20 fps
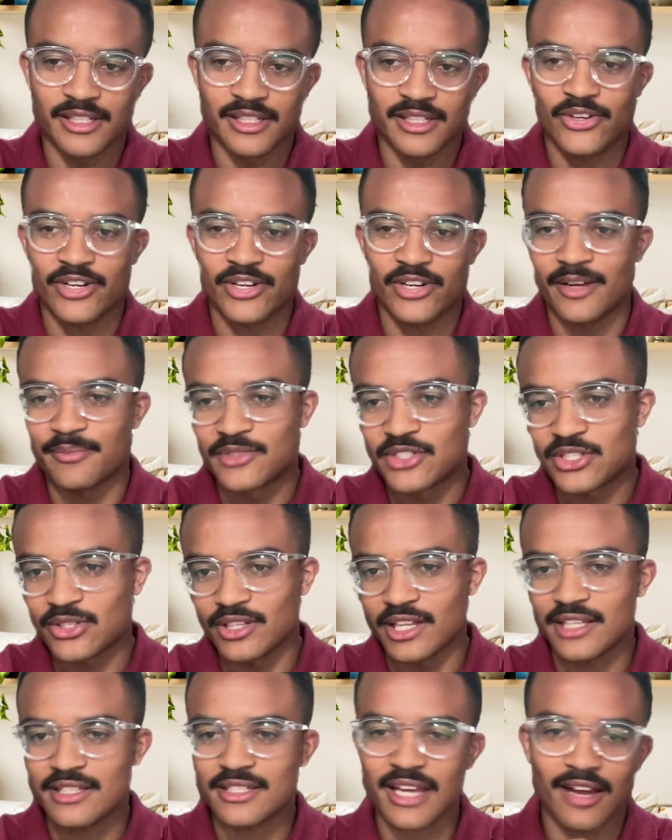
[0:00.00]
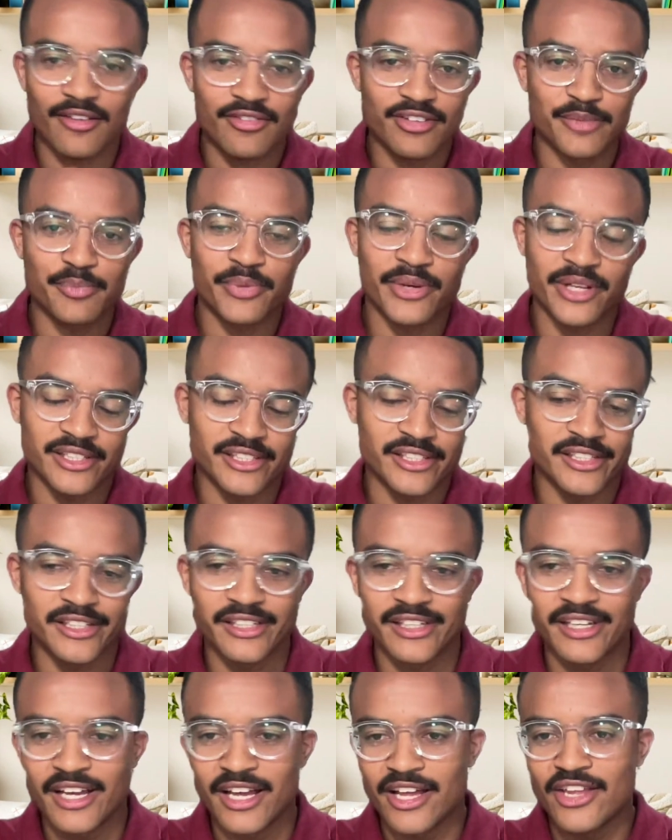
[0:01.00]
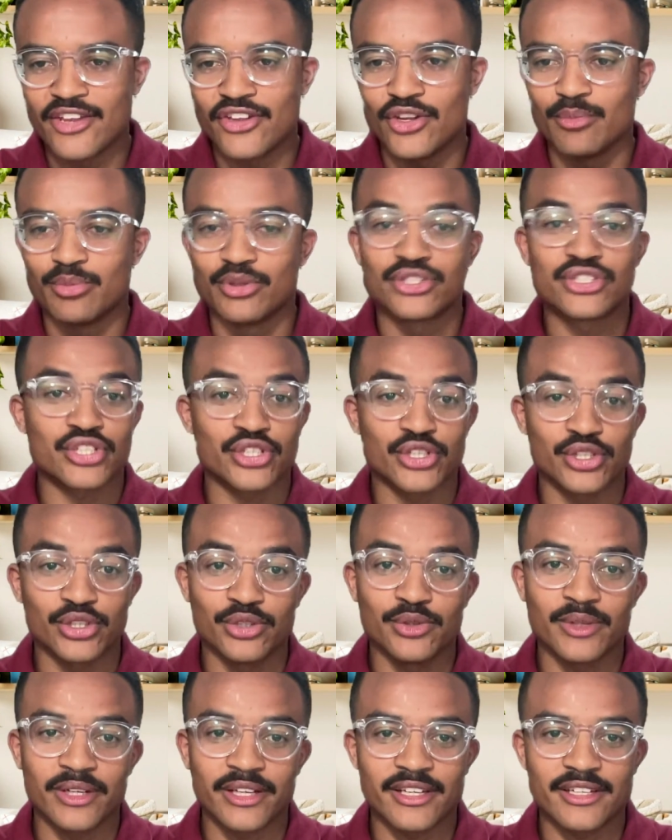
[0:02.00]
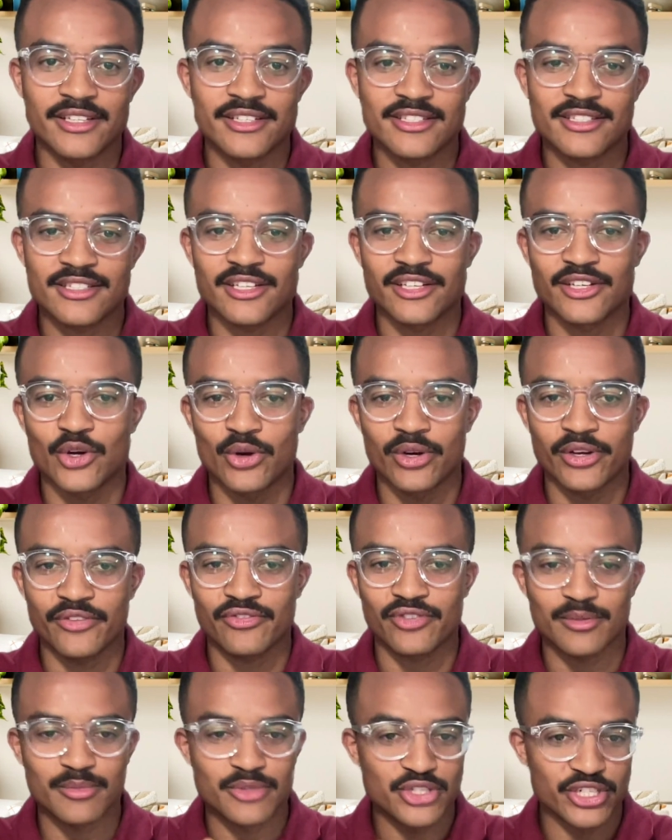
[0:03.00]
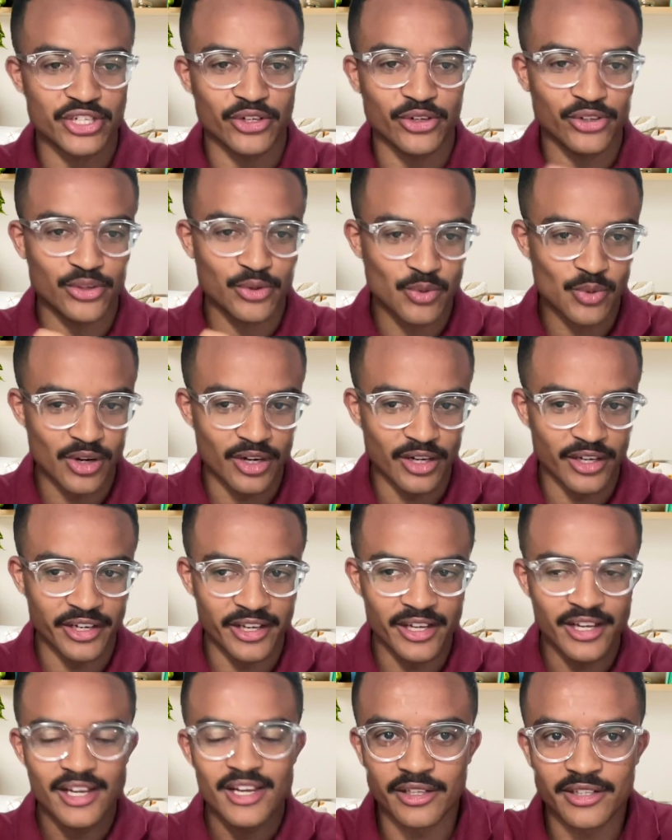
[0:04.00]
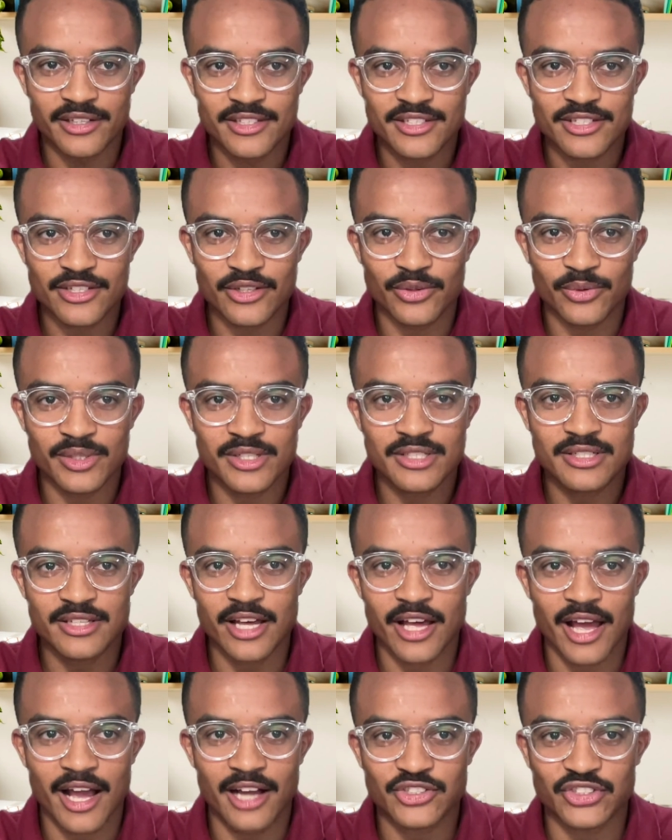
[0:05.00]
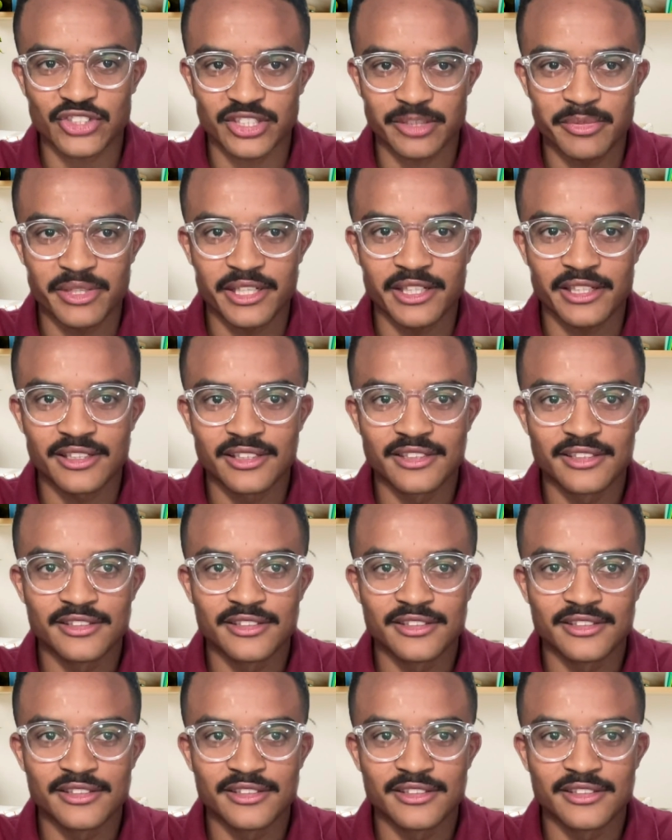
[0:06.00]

Okay, so that's have an opinion. Number two is going from 0 to 1. So what does that actually mean?